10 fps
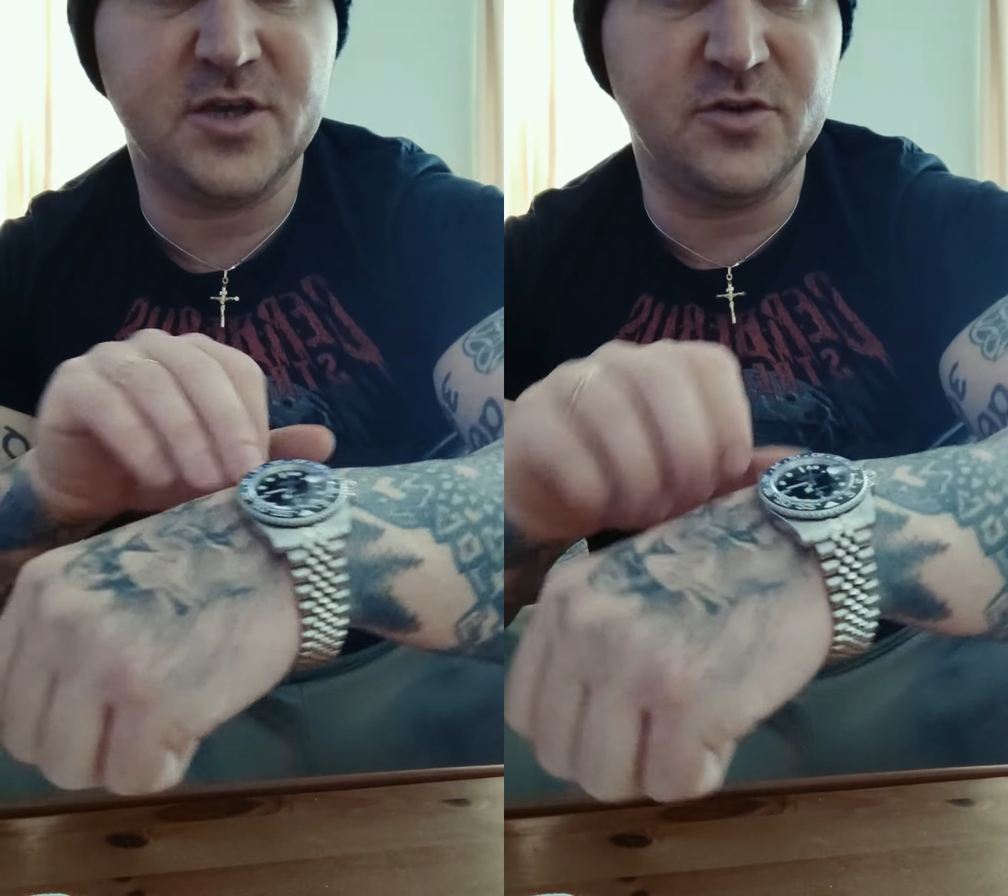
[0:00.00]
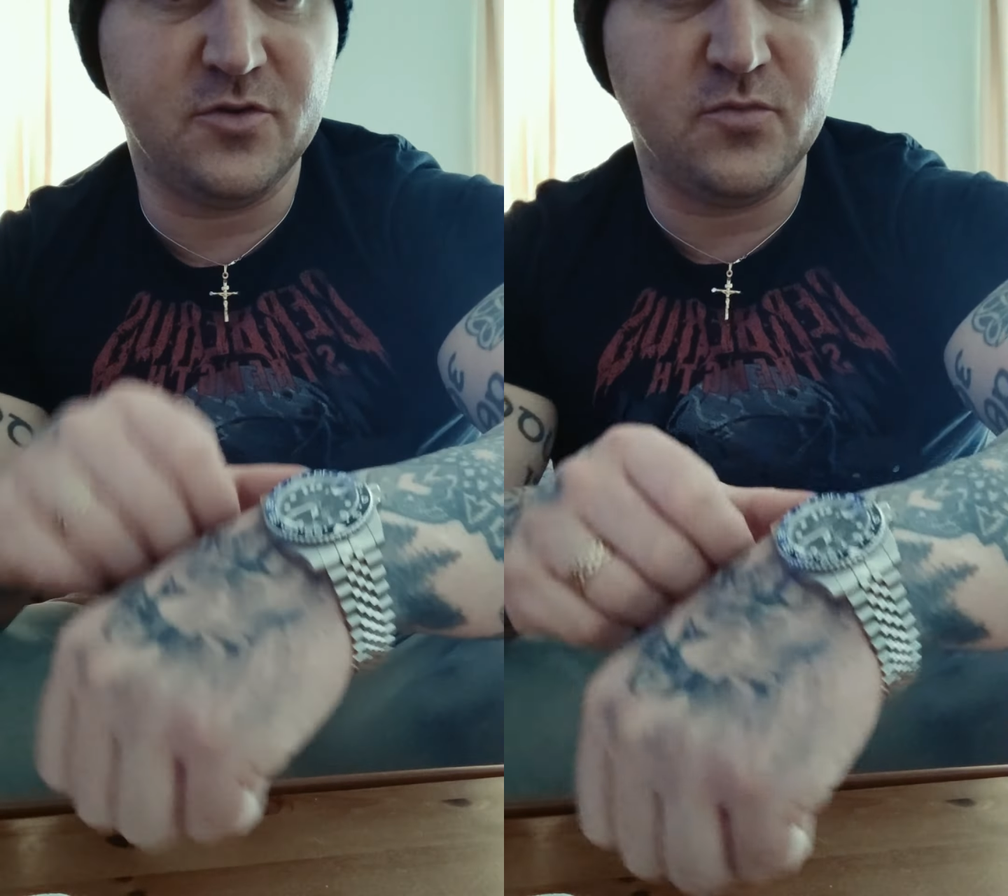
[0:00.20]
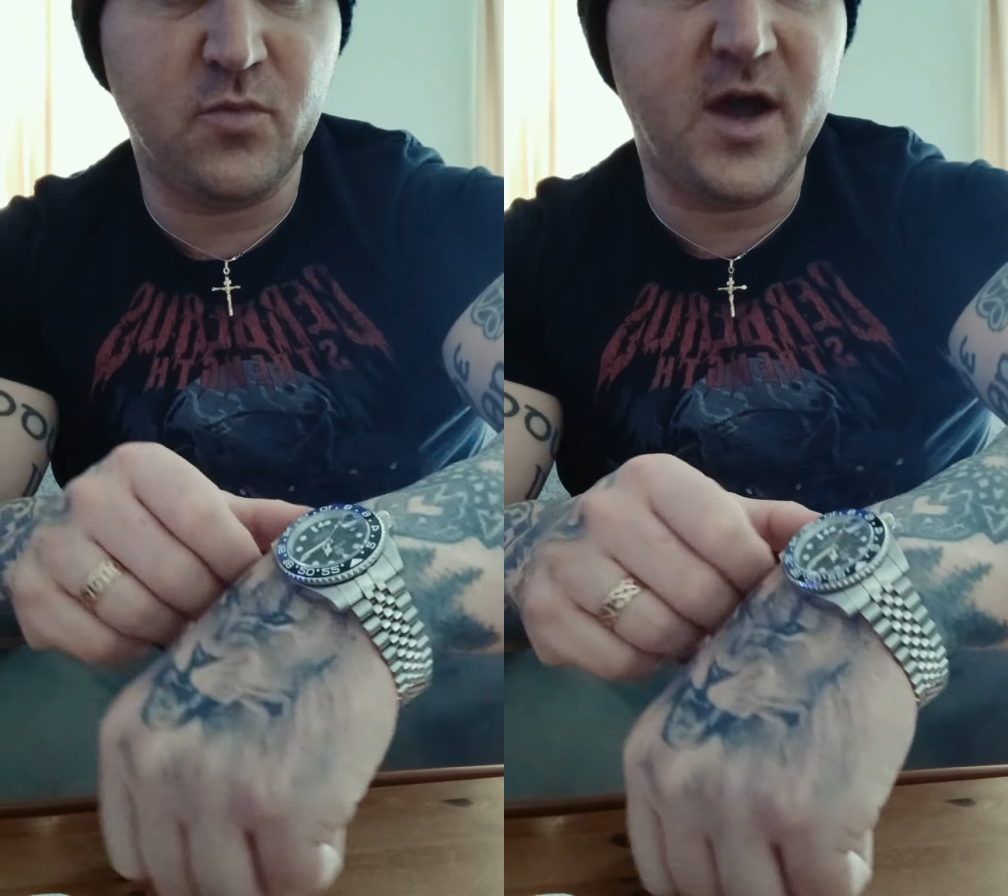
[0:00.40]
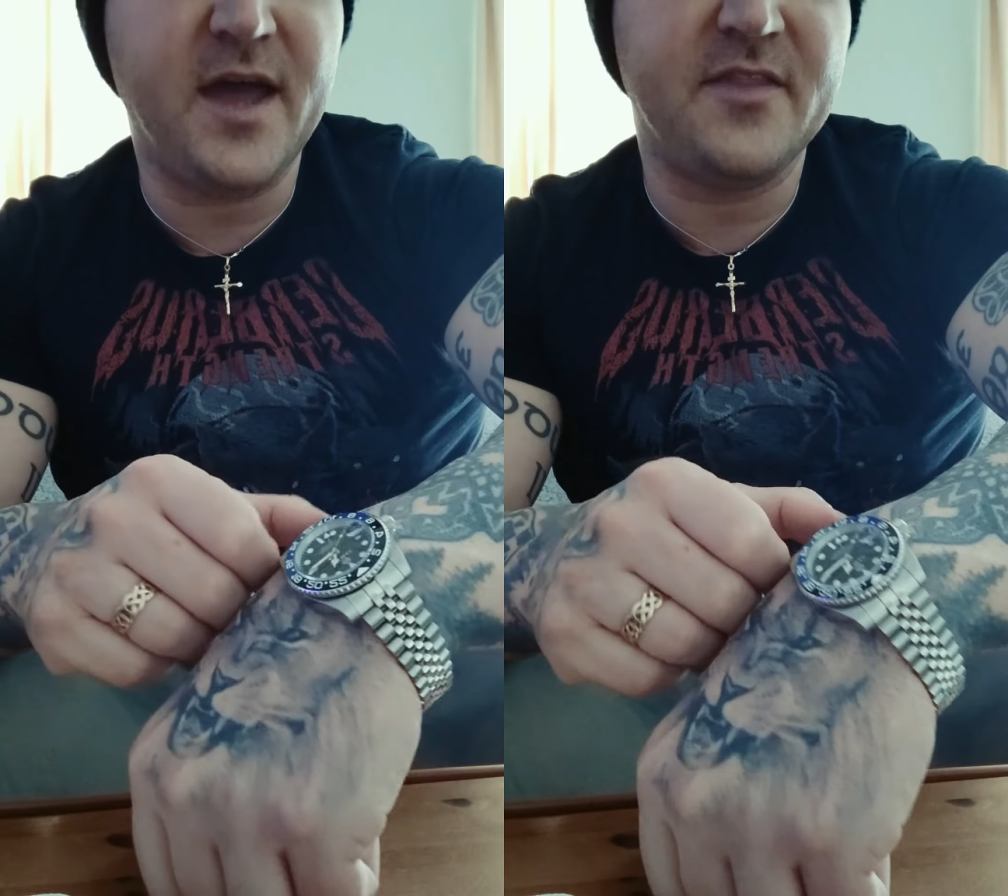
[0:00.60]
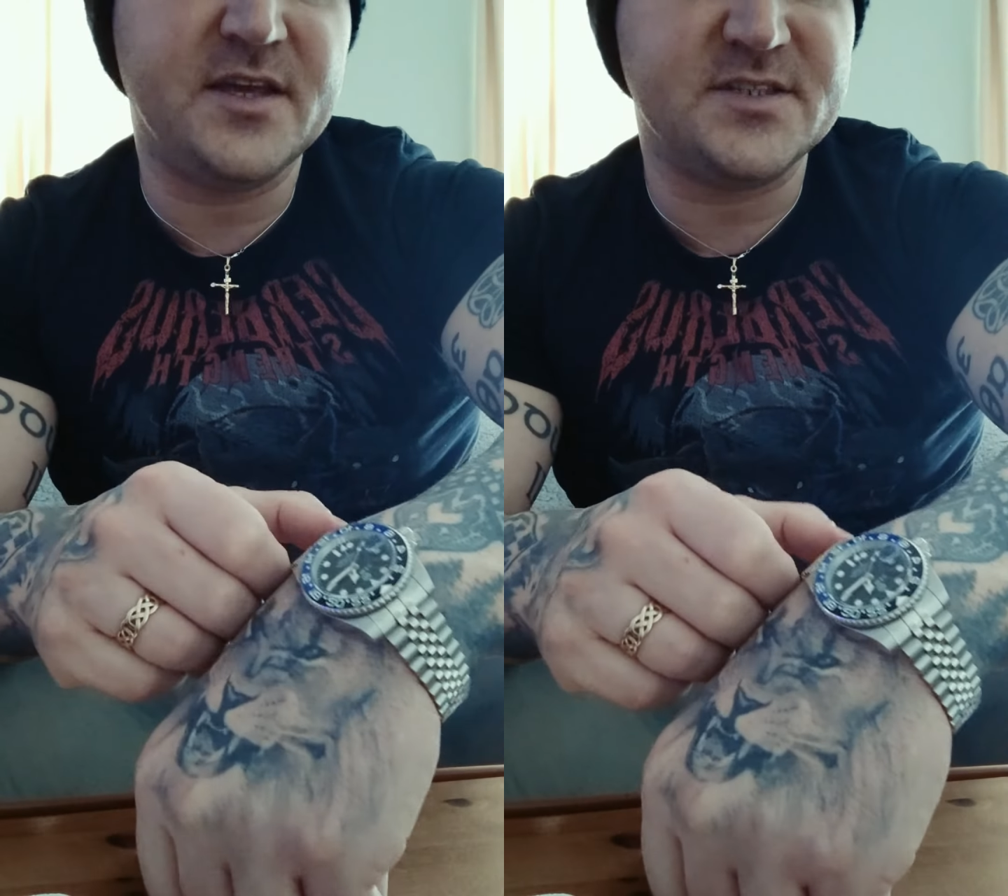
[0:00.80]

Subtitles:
Like you could wear